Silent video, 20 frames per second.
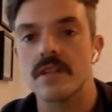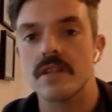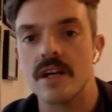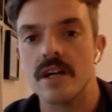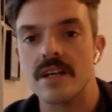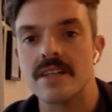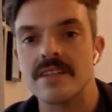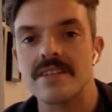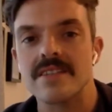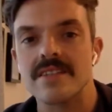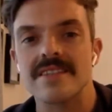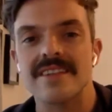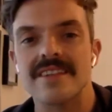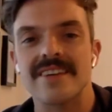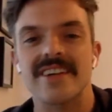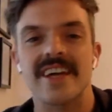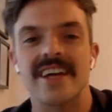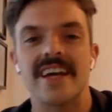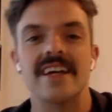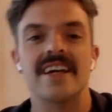Nice.
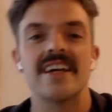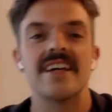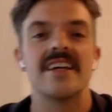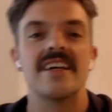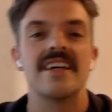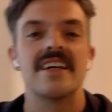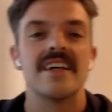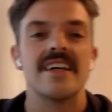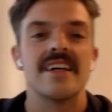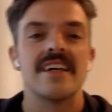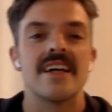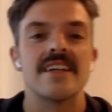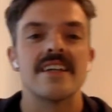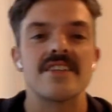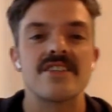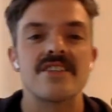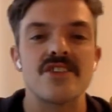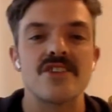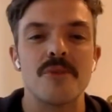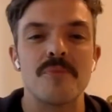Okay. And
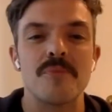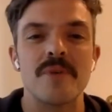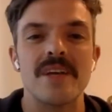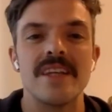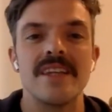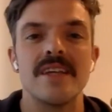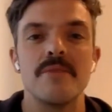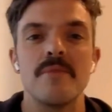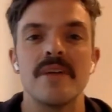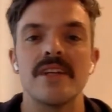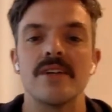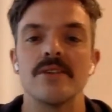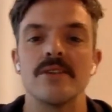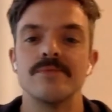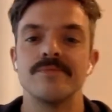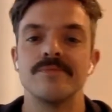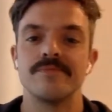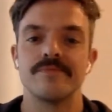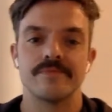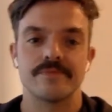stop in the middle.
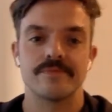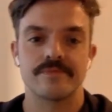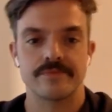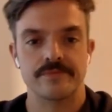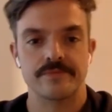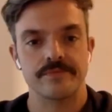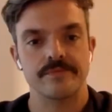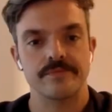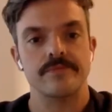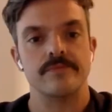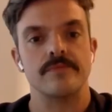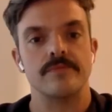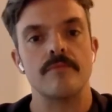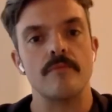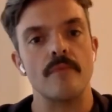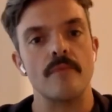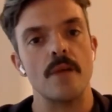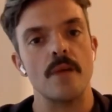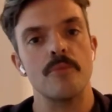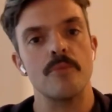
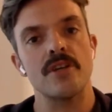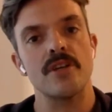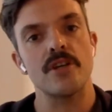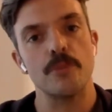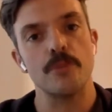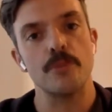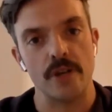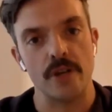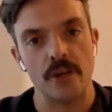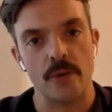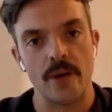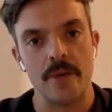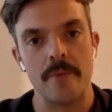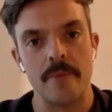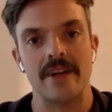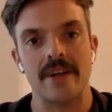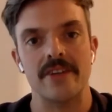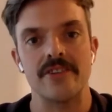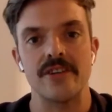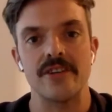Bring your body weight
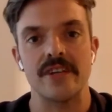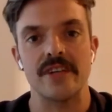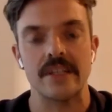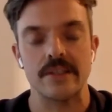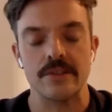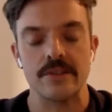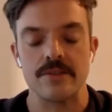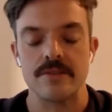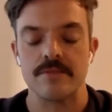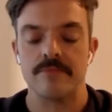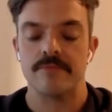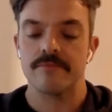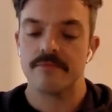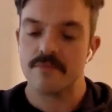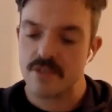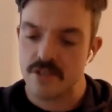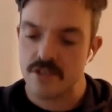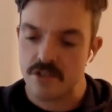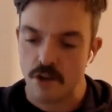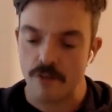back on your heels.
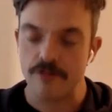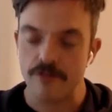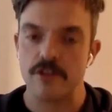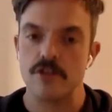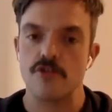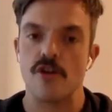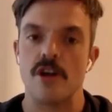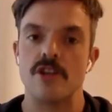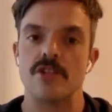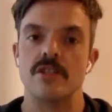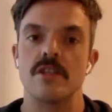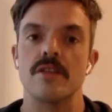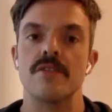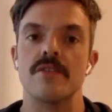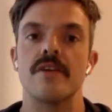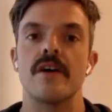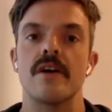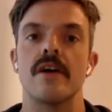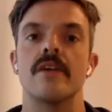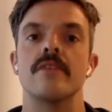Soft contraction of
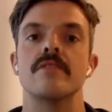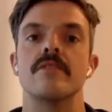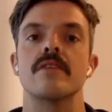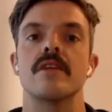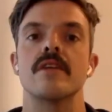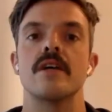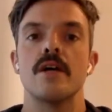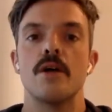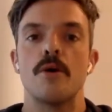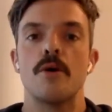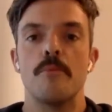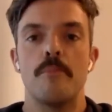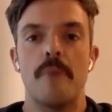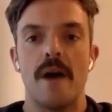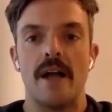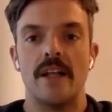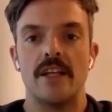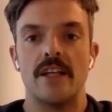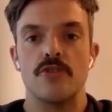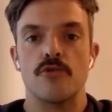the thighs.
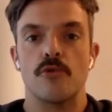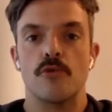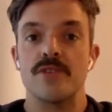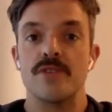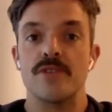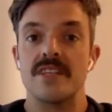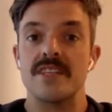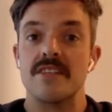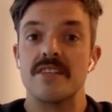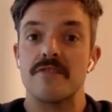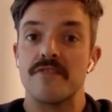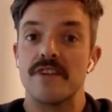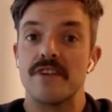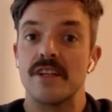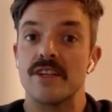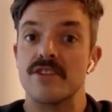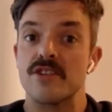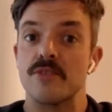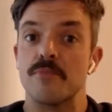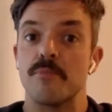Belly draws in to
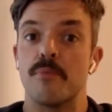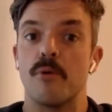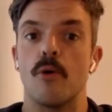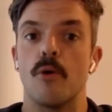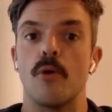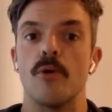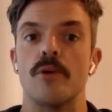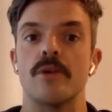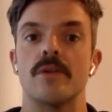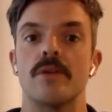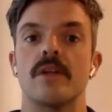feel a support.